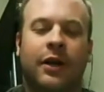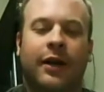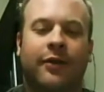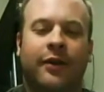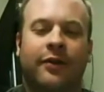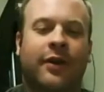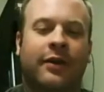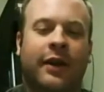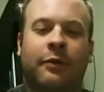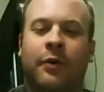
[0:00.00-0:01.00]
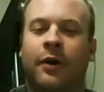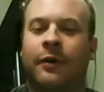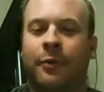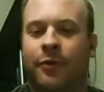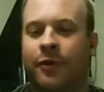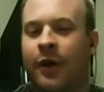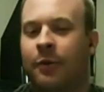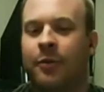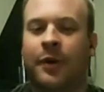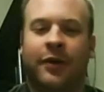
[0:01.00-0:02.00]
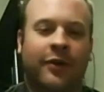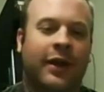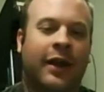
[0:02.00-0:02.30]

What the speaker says: and things like that, where if it was compromised,